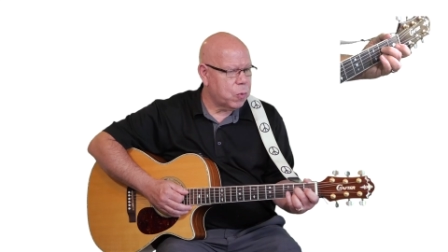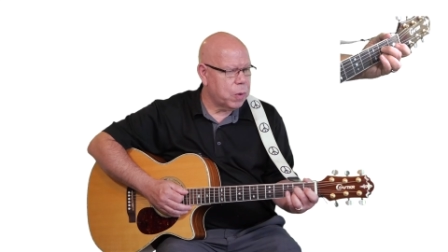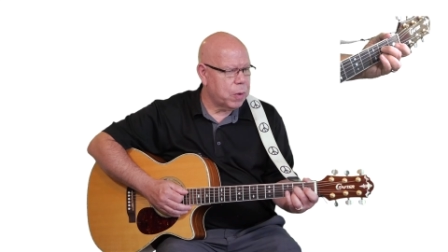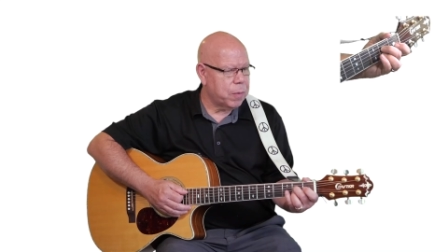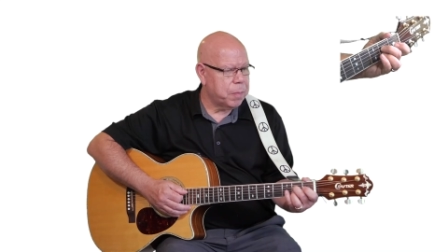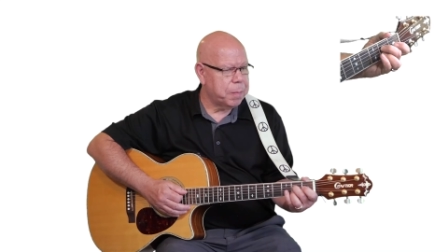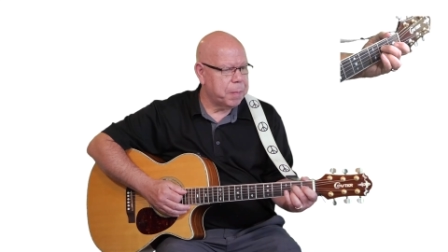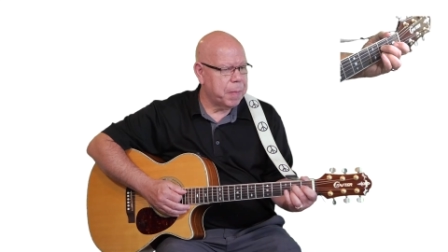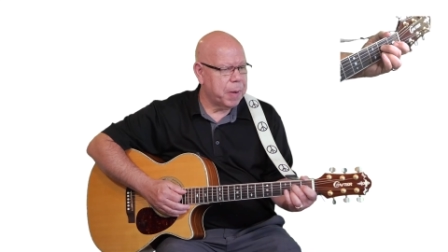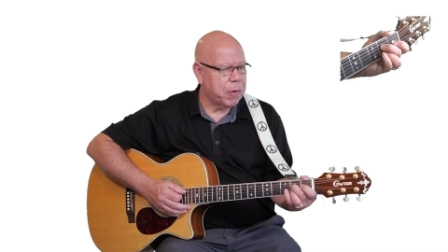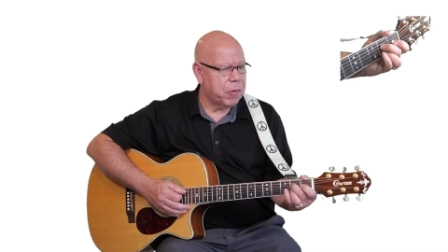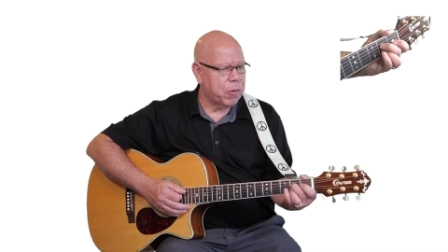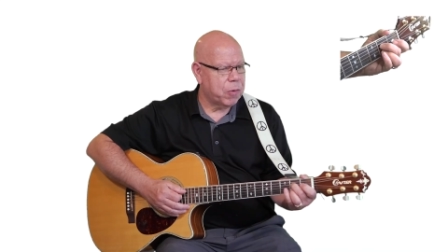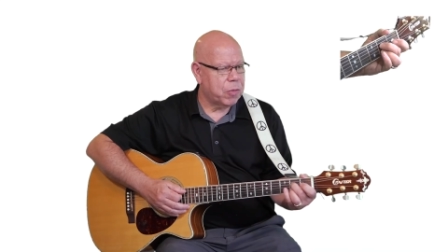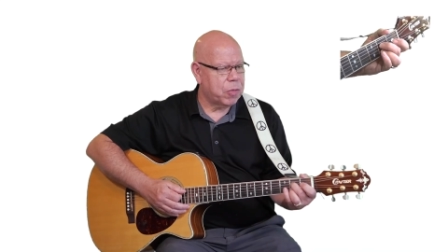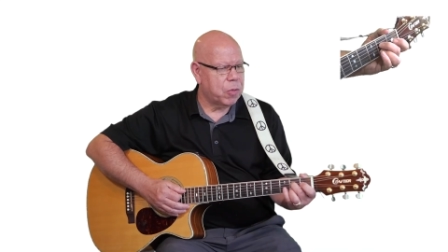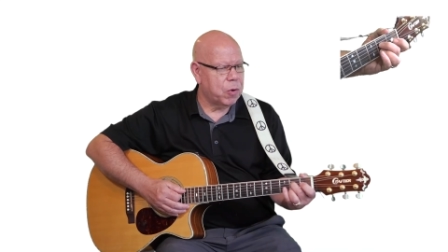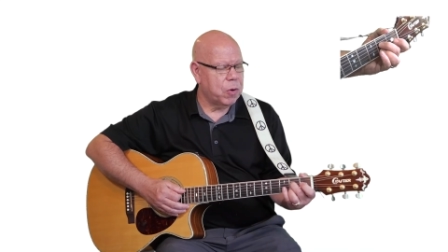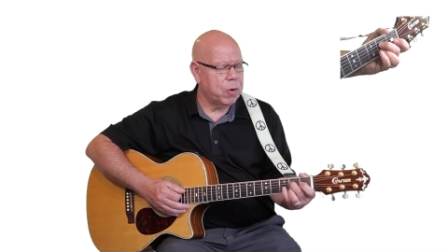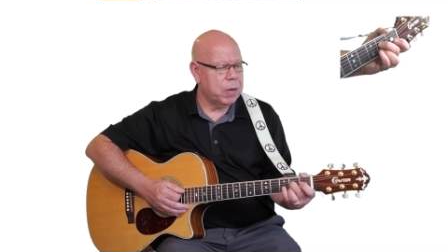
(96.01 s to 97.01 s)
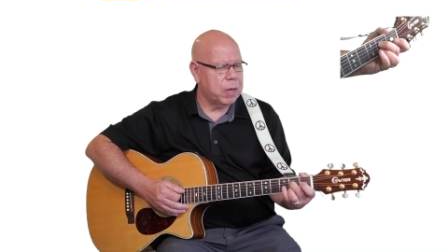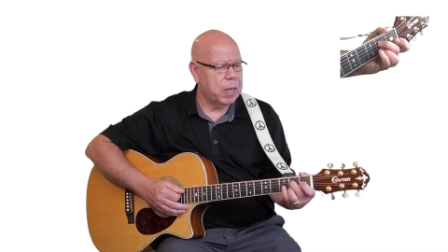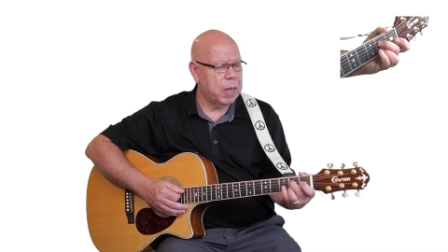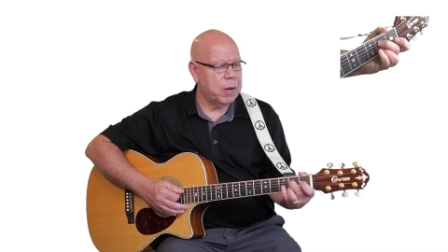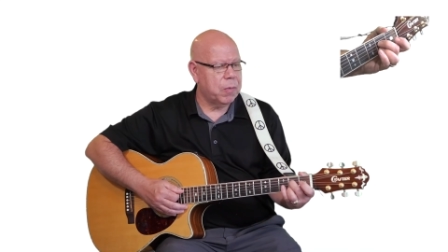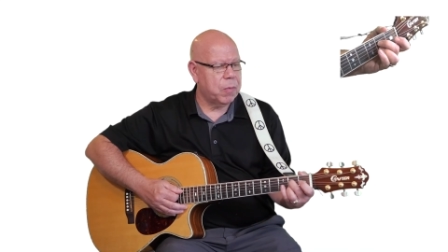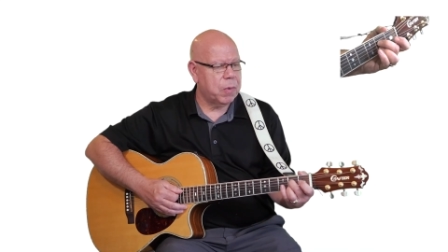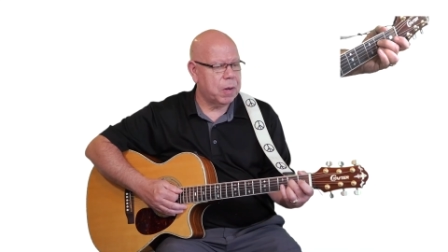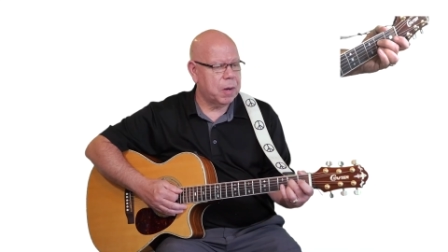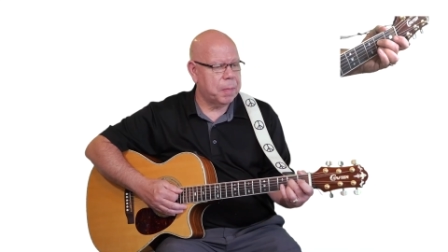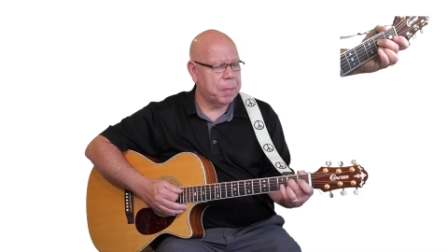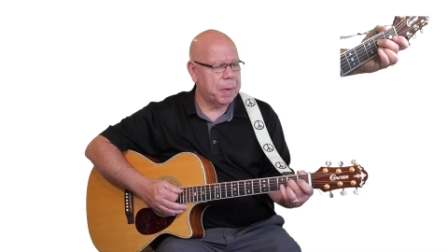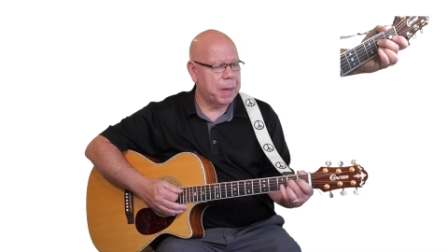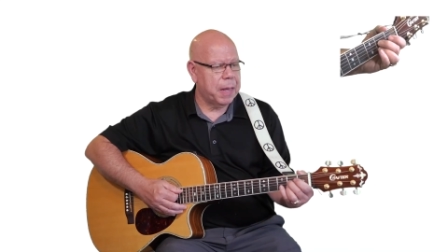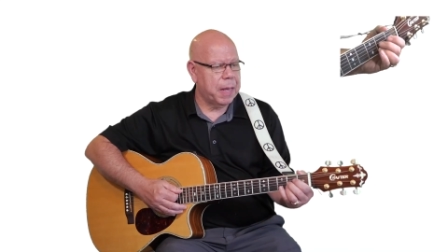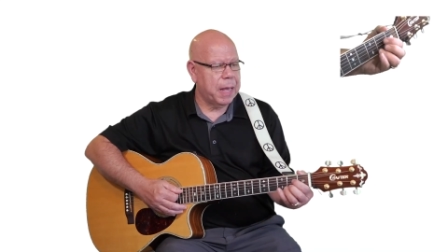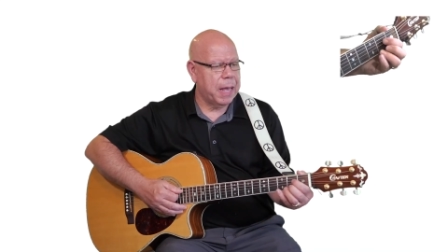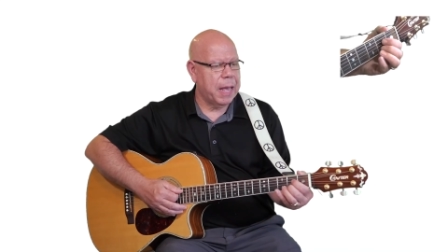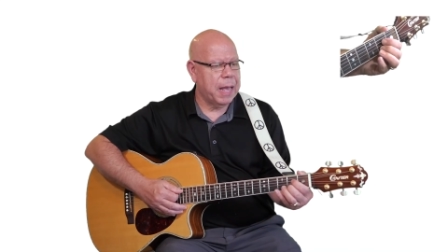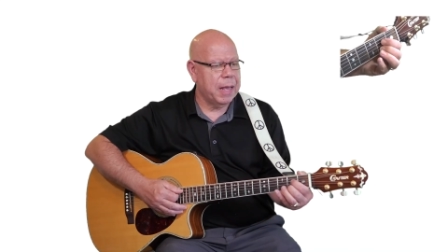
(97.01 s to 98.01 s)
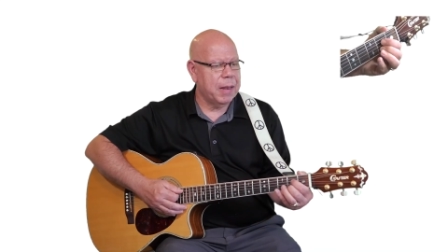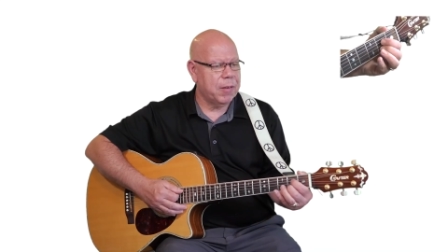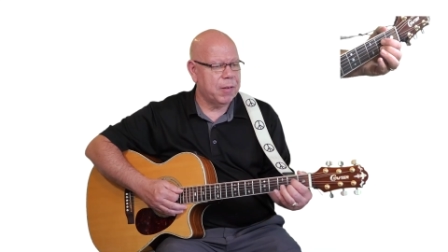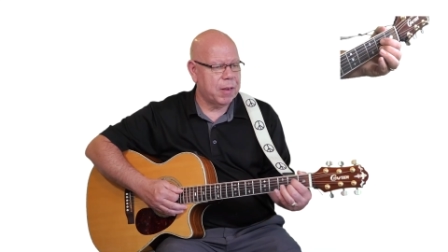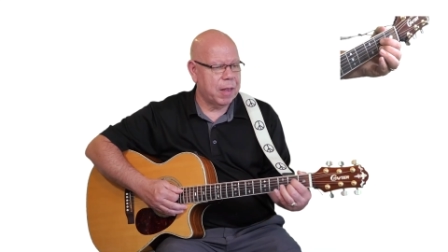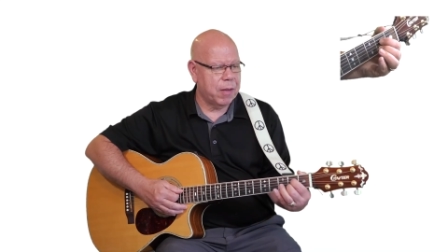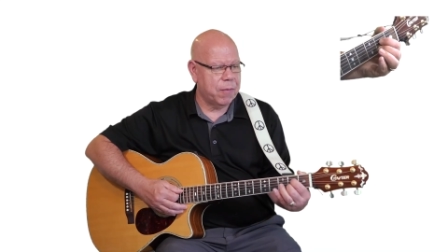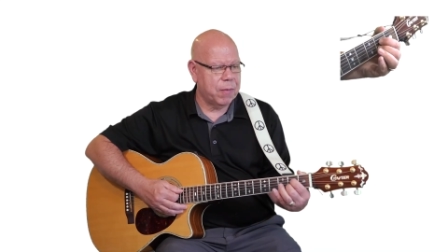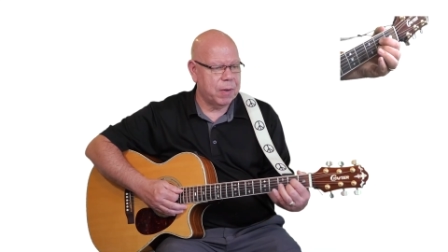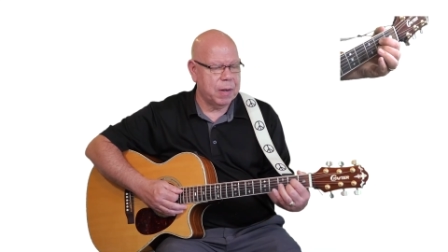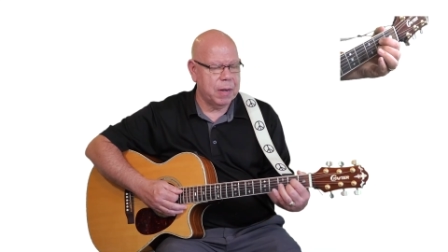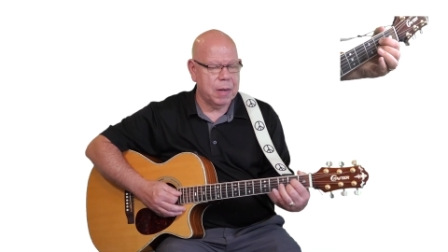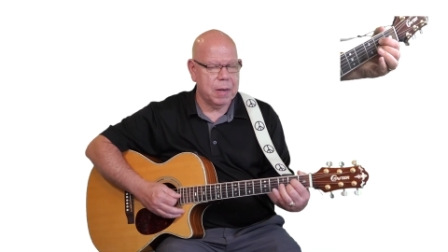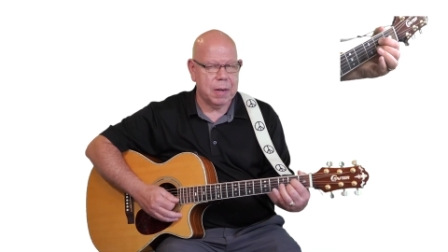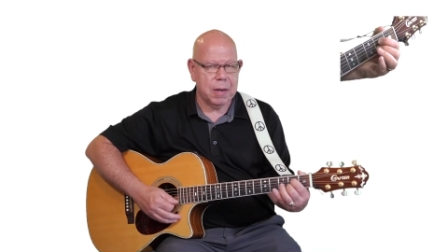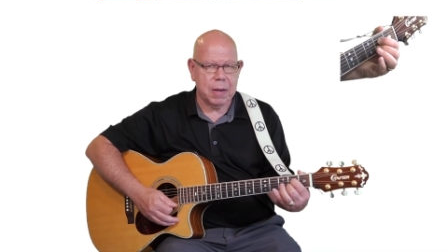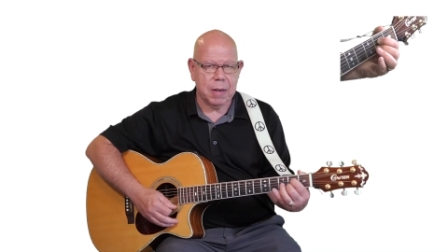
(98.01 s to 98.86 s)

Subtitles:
12, measure 13, we're going to play A7